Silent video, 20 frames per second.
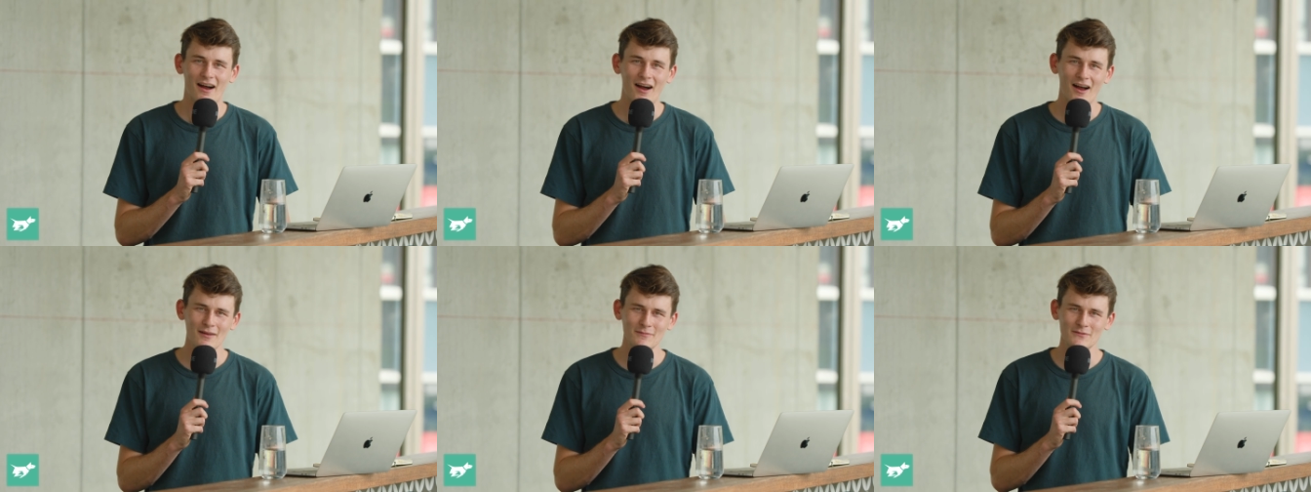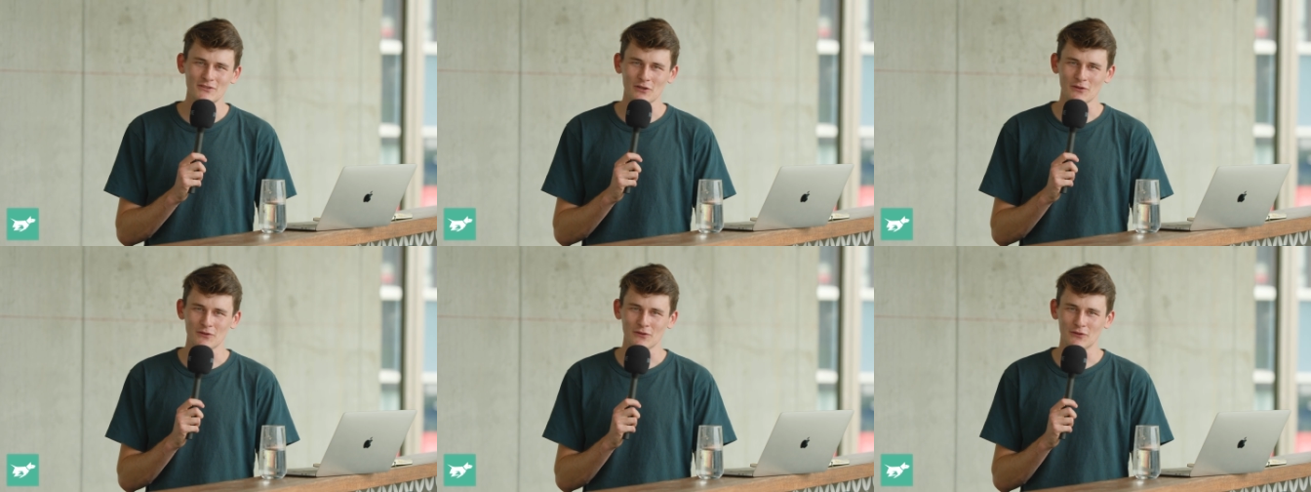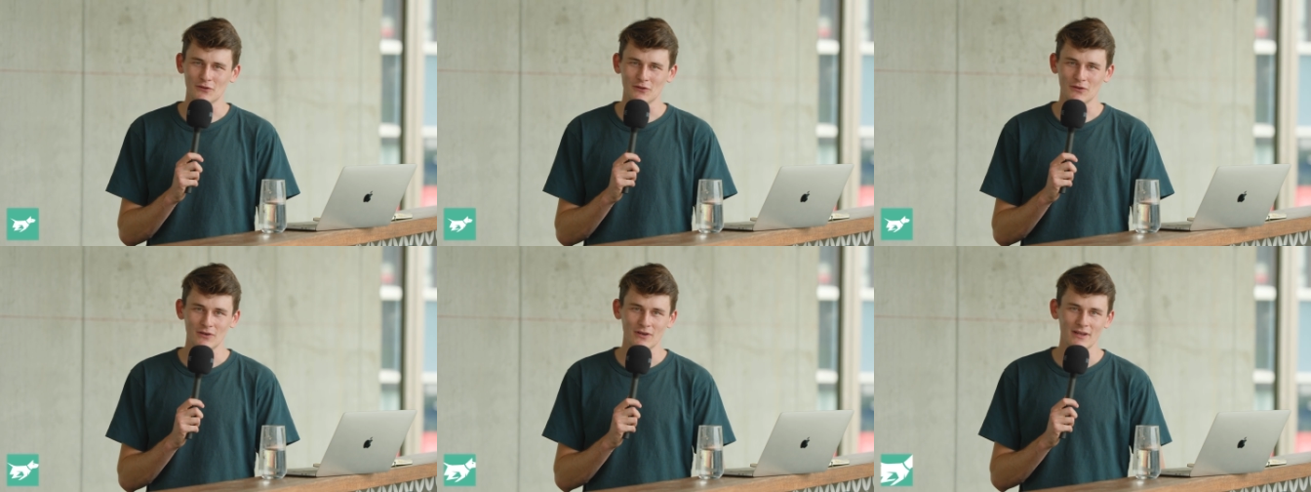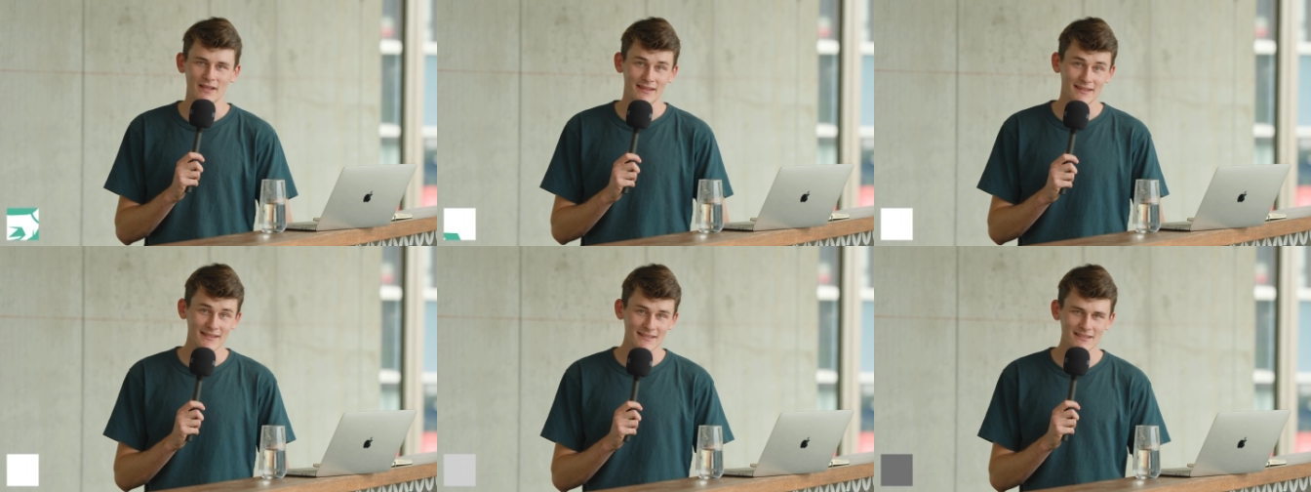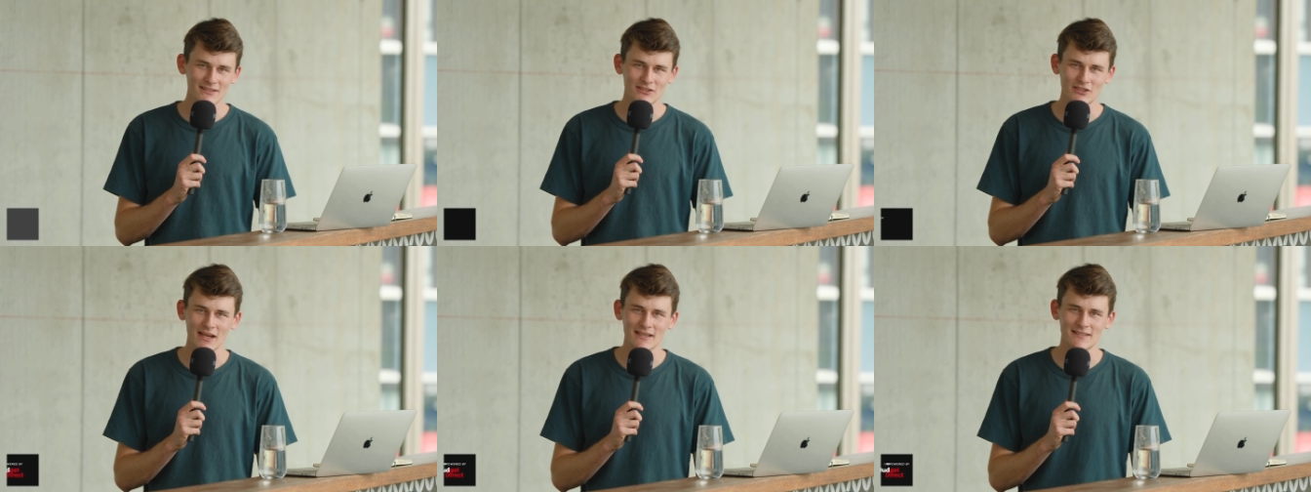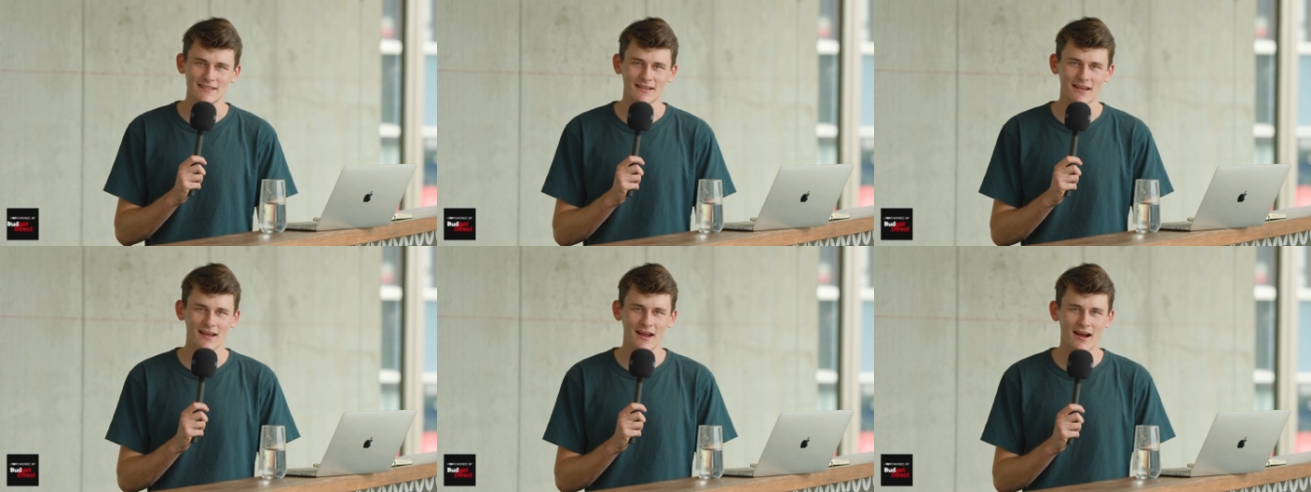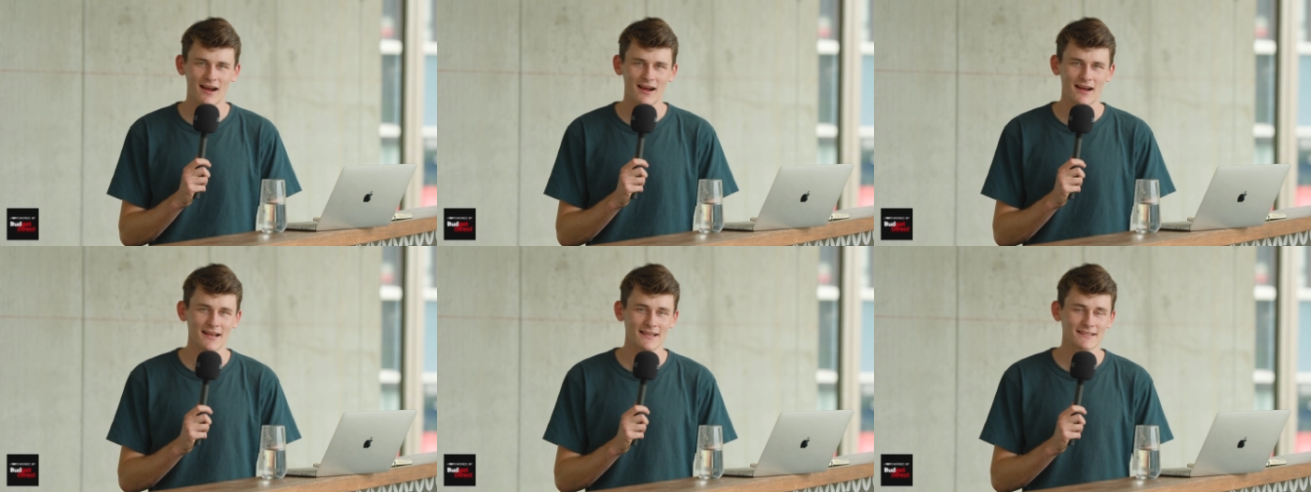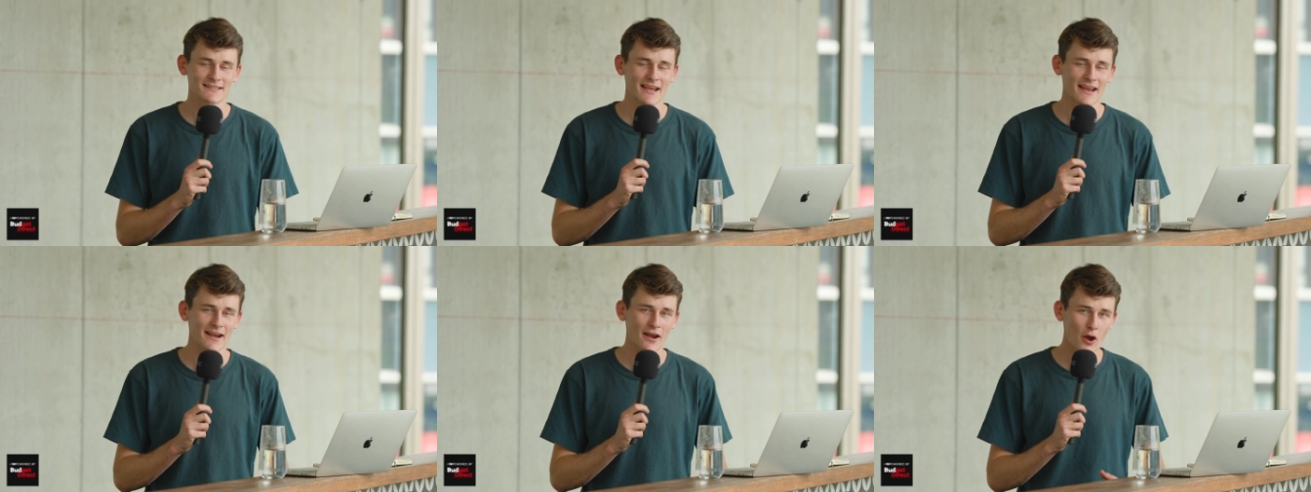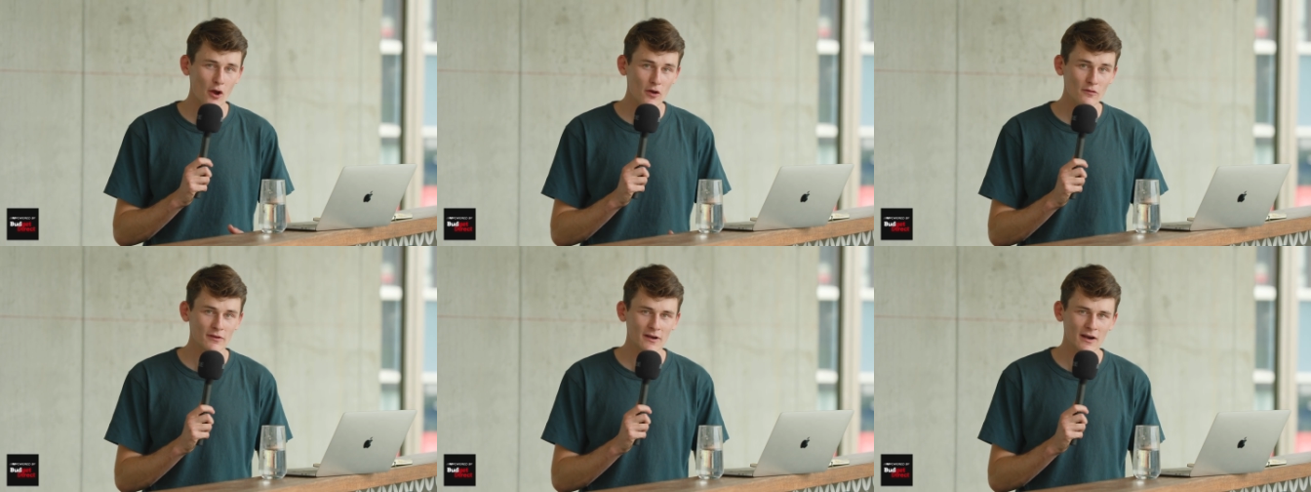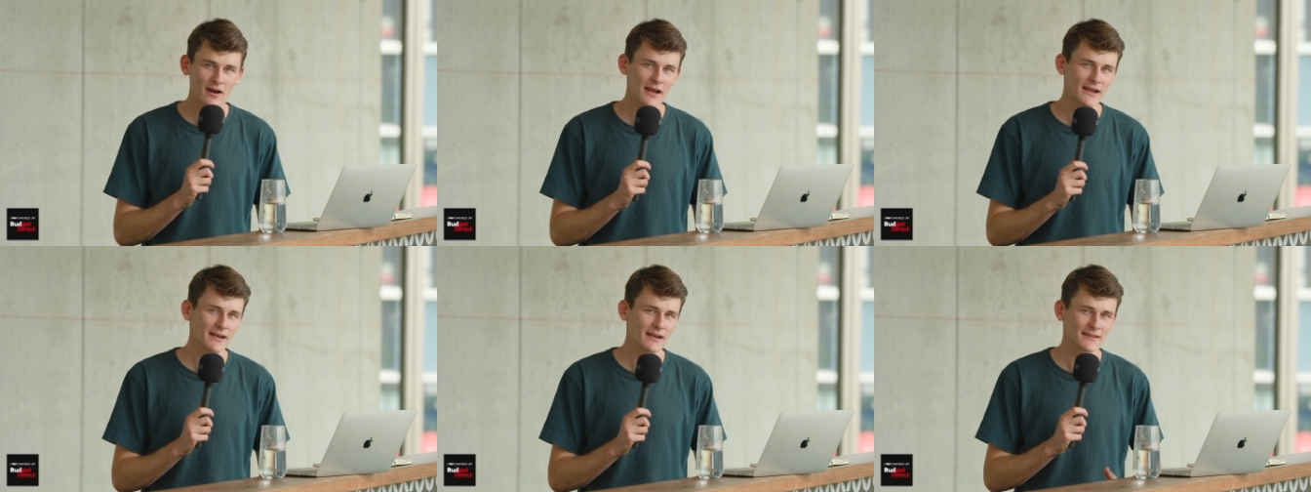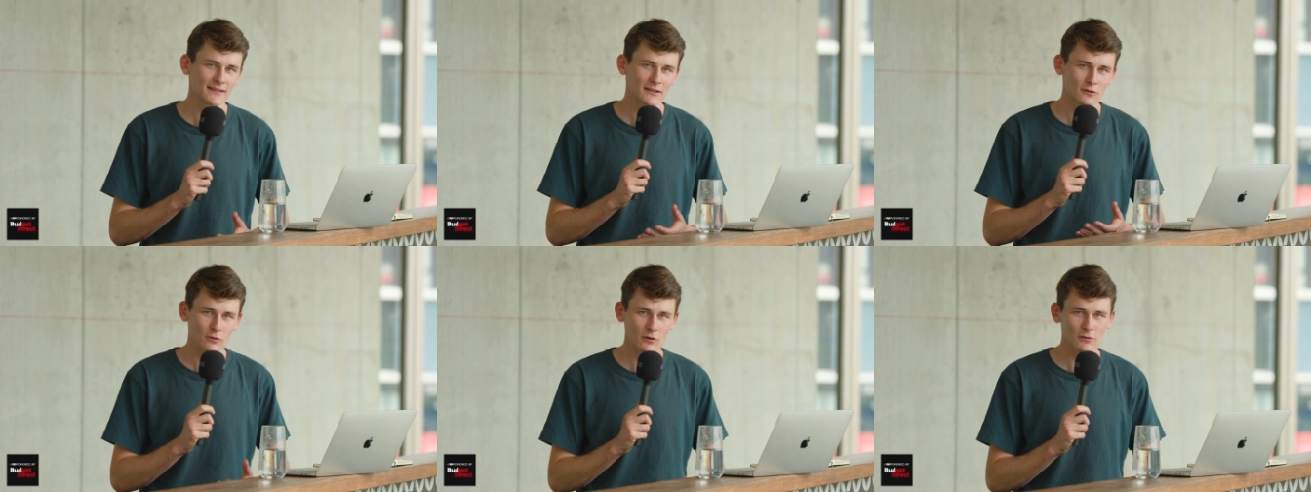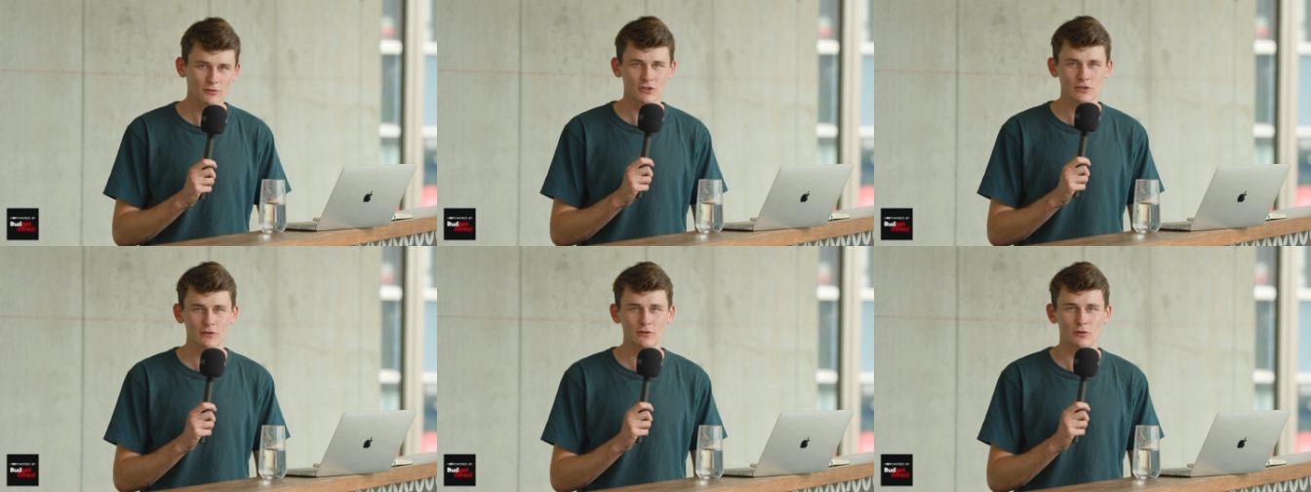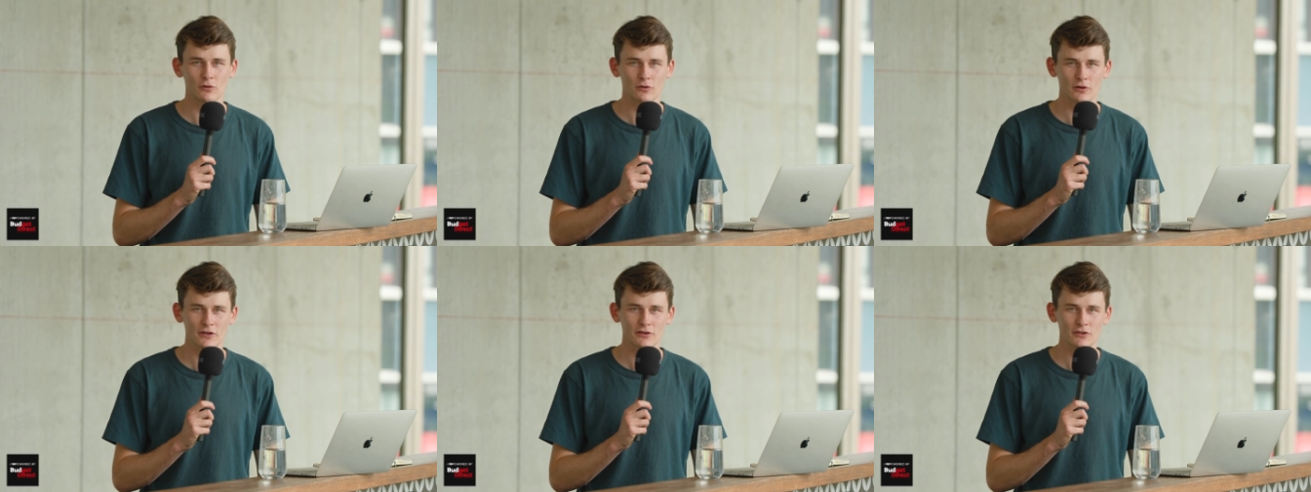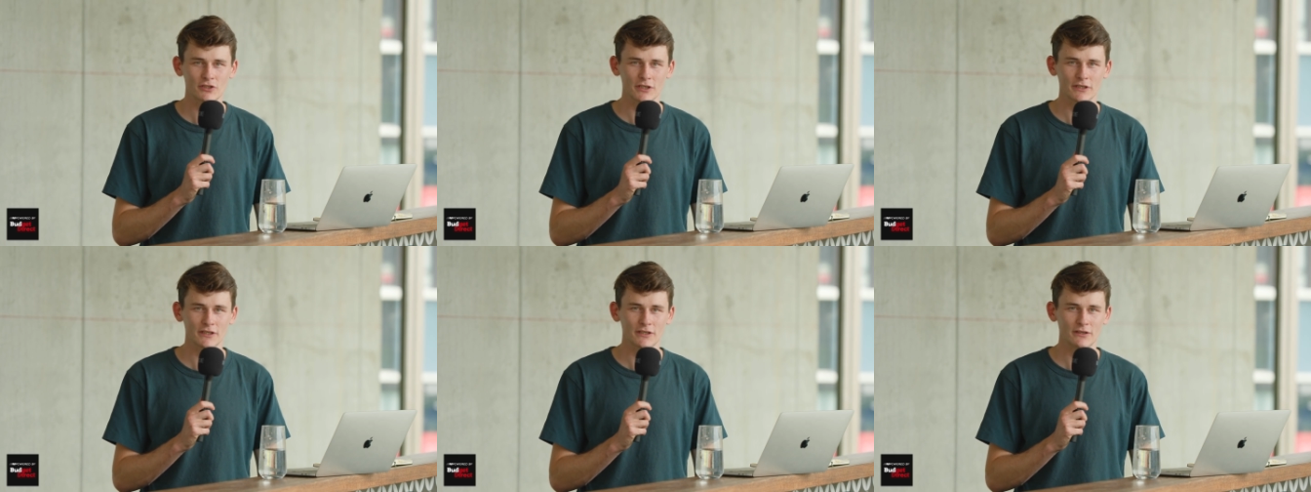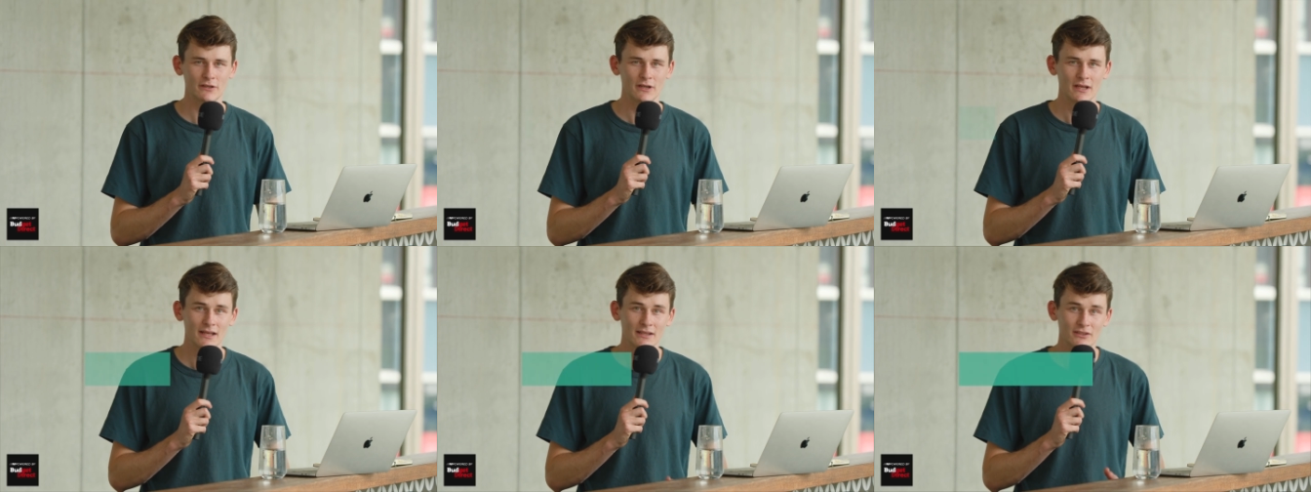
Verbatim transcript: I'm John Law, this is Chasing Cars, and overnight at the Guangzhou Auto Show,